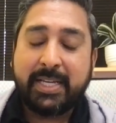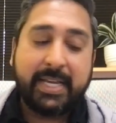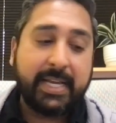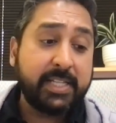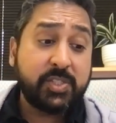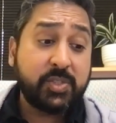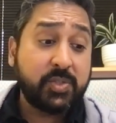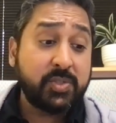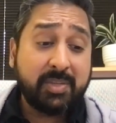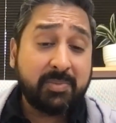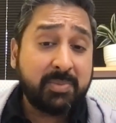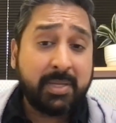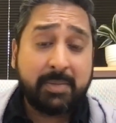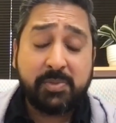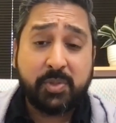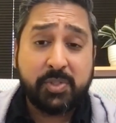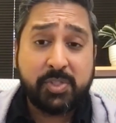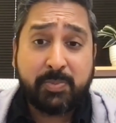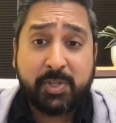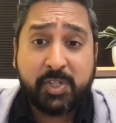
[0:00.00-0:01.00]
And so sometimes
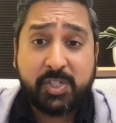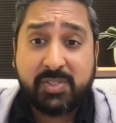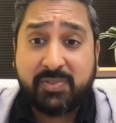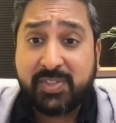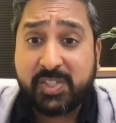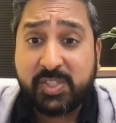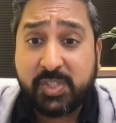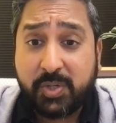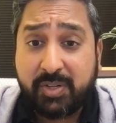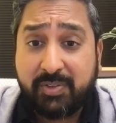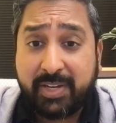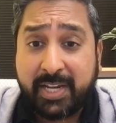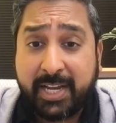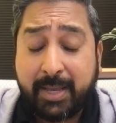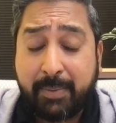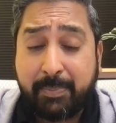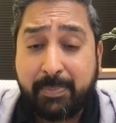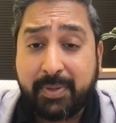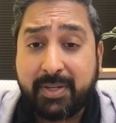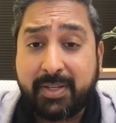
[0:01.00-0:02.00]
those specialist visits don't even
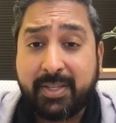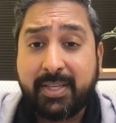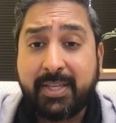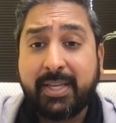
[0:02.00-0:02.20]
happen.